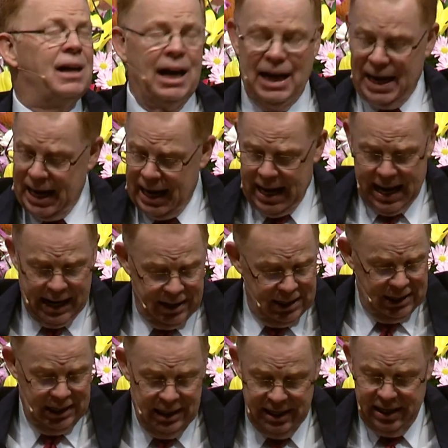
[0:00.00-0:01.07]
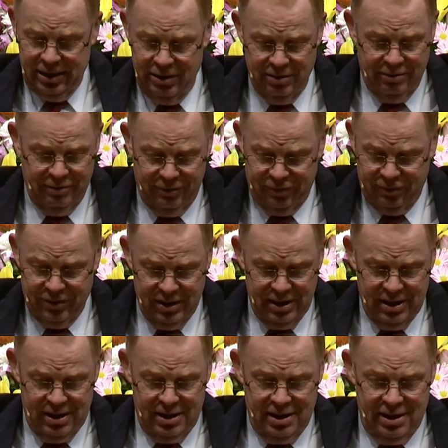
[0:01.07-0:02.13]
I, I live
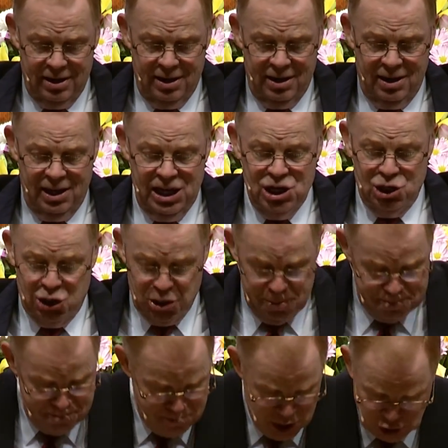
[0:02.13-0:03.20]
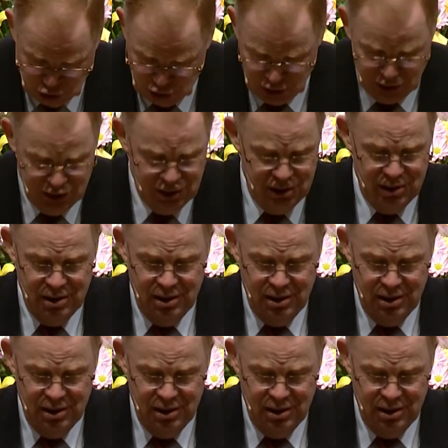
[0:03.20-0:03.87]
in submission